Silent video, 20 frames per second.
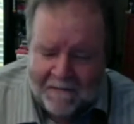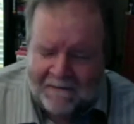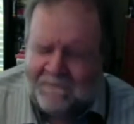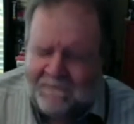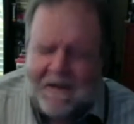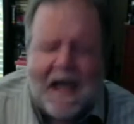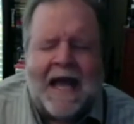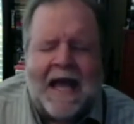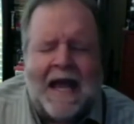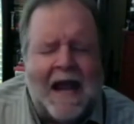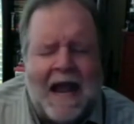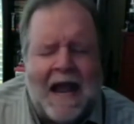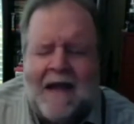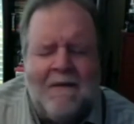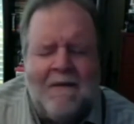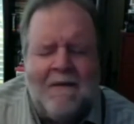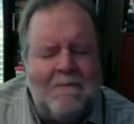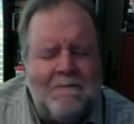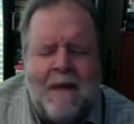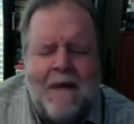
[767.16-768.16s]

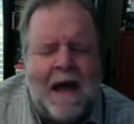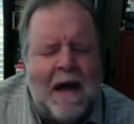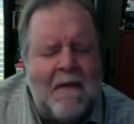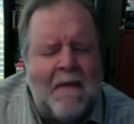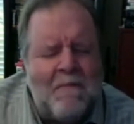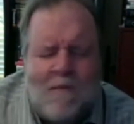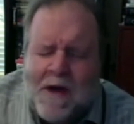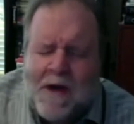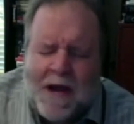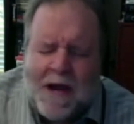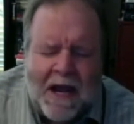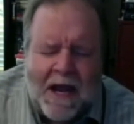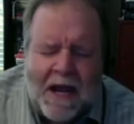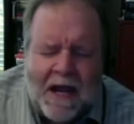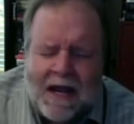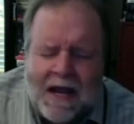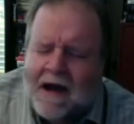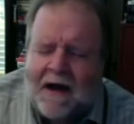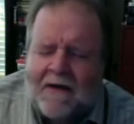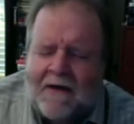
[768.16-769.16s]
fading
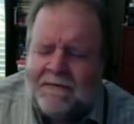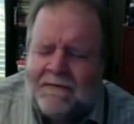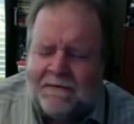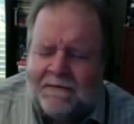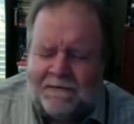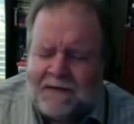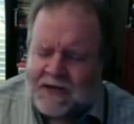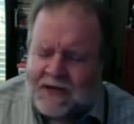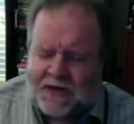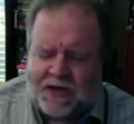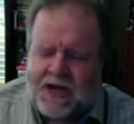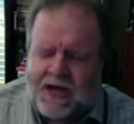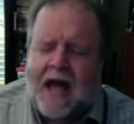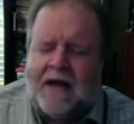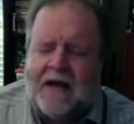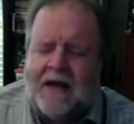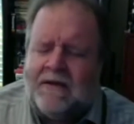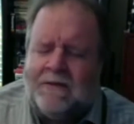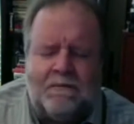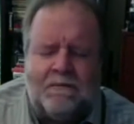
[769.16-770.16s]
memory of flesh
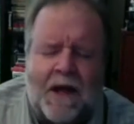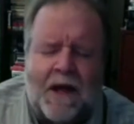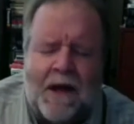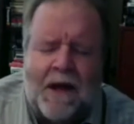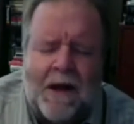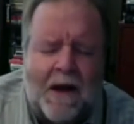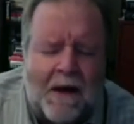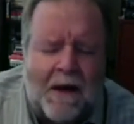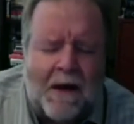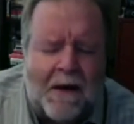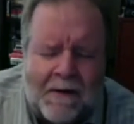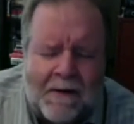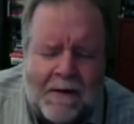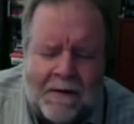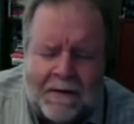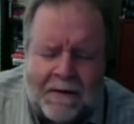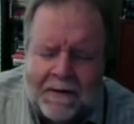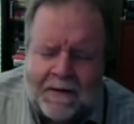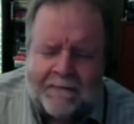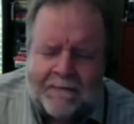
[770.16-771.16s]
and
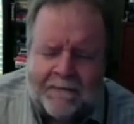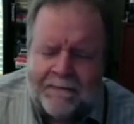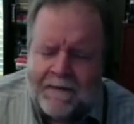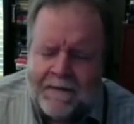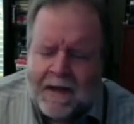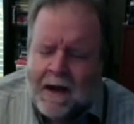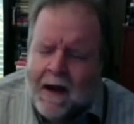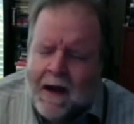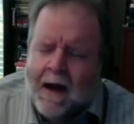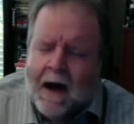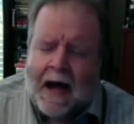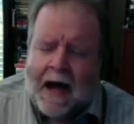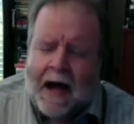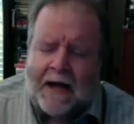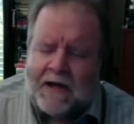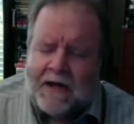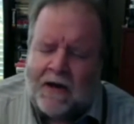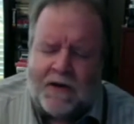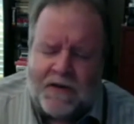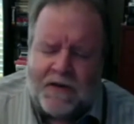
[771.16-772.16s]
blood.
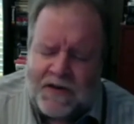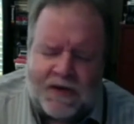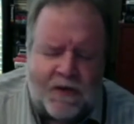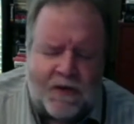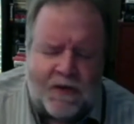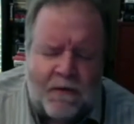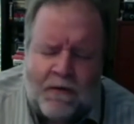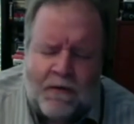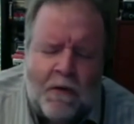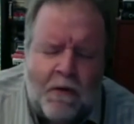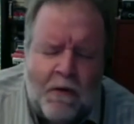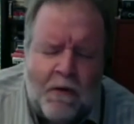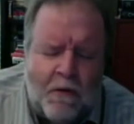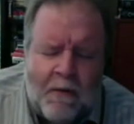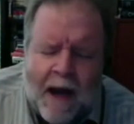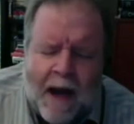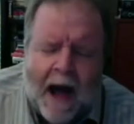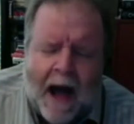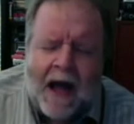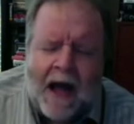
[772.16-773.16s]
I curse the
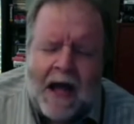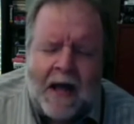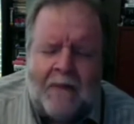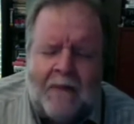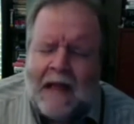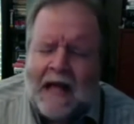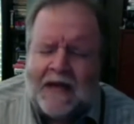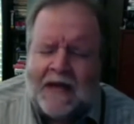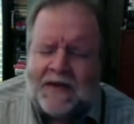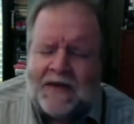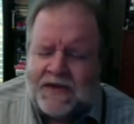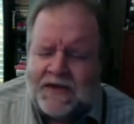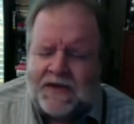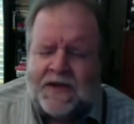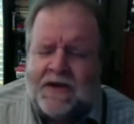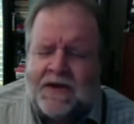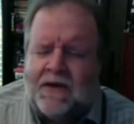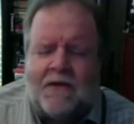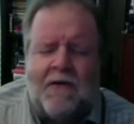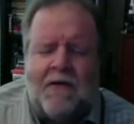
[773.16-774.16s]
womb, I bless
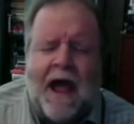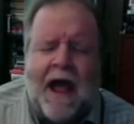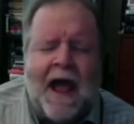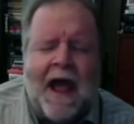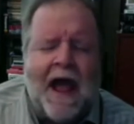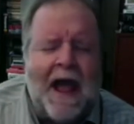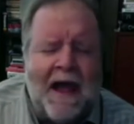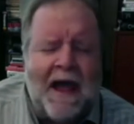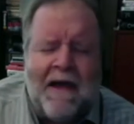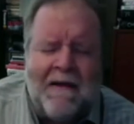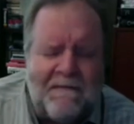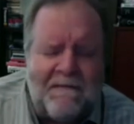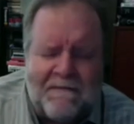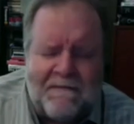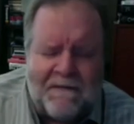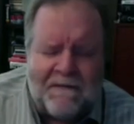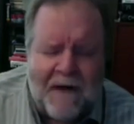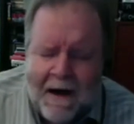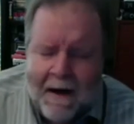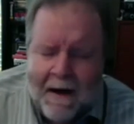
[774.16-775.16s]
the grave.
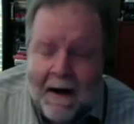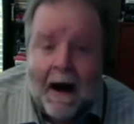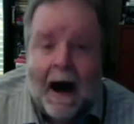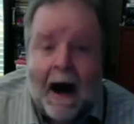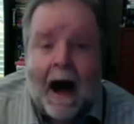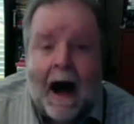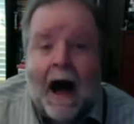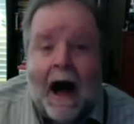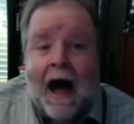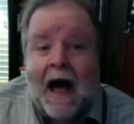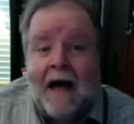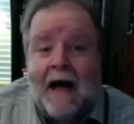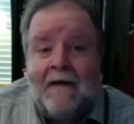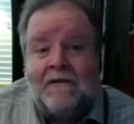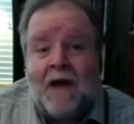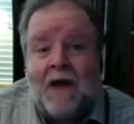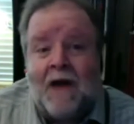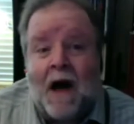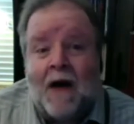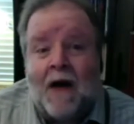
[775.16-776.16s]
I've
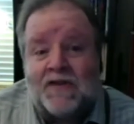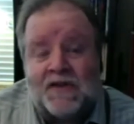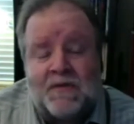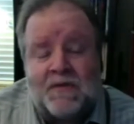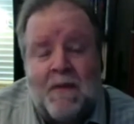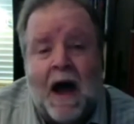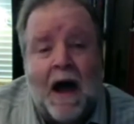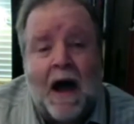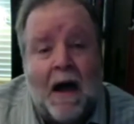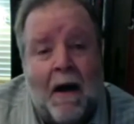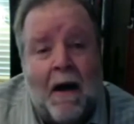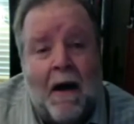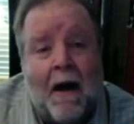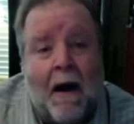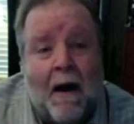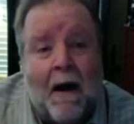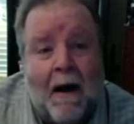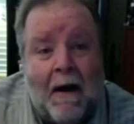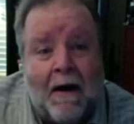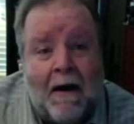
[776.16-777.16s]
lost my
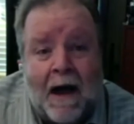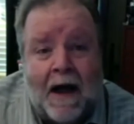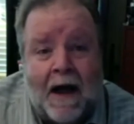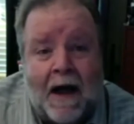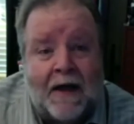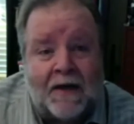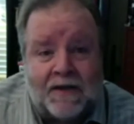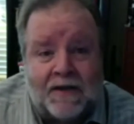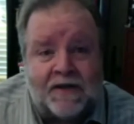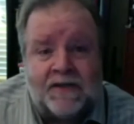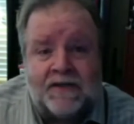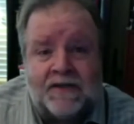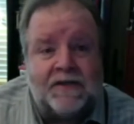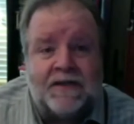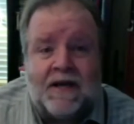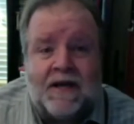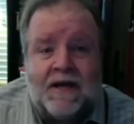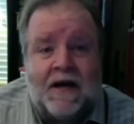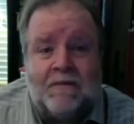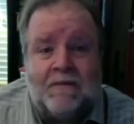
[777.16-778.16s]
heart, I
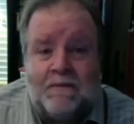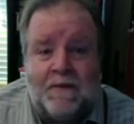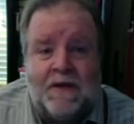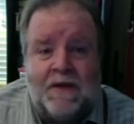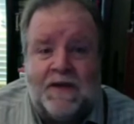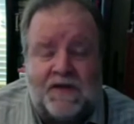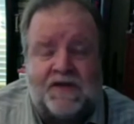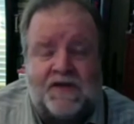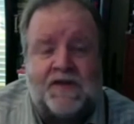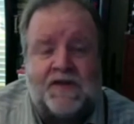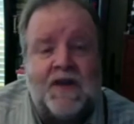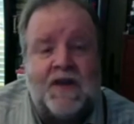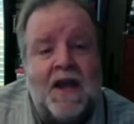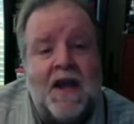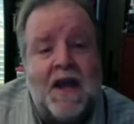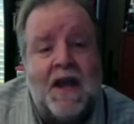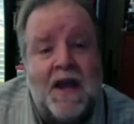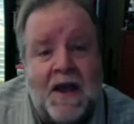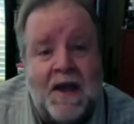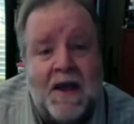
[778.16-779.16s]
cannot be
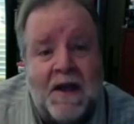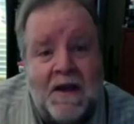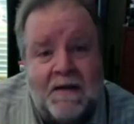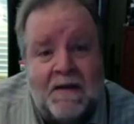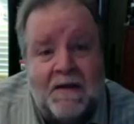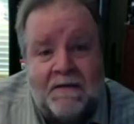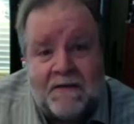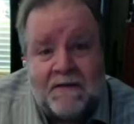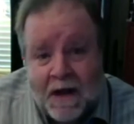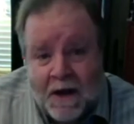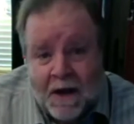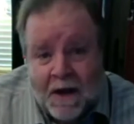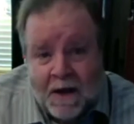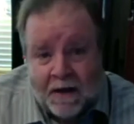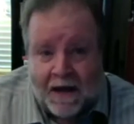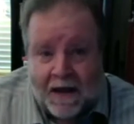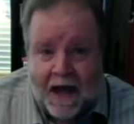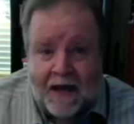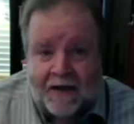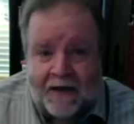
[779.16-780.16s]
saved.
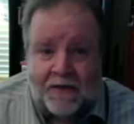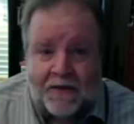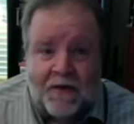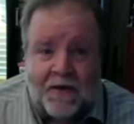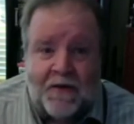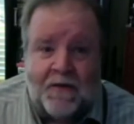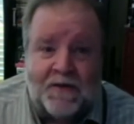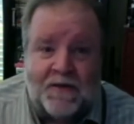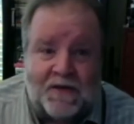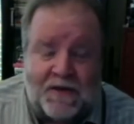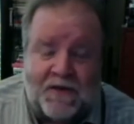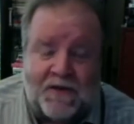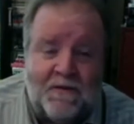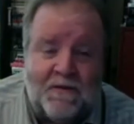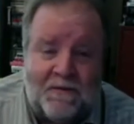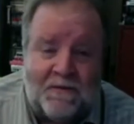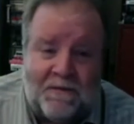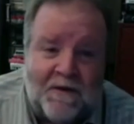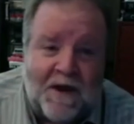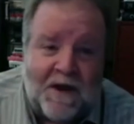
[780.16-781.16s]
Like those who
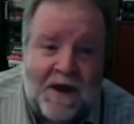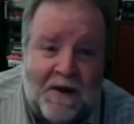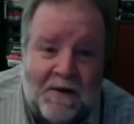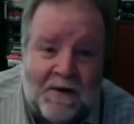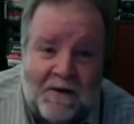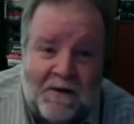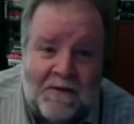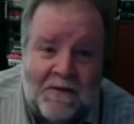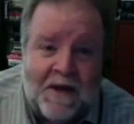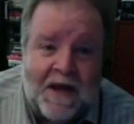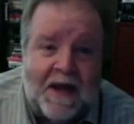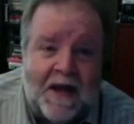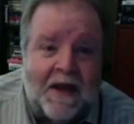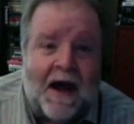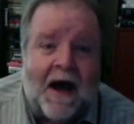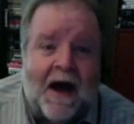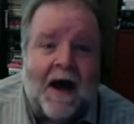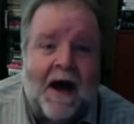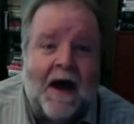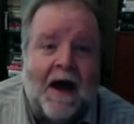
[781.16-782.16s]
fear me,
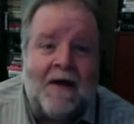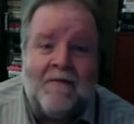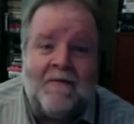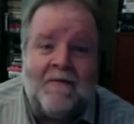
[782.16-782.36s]
I'm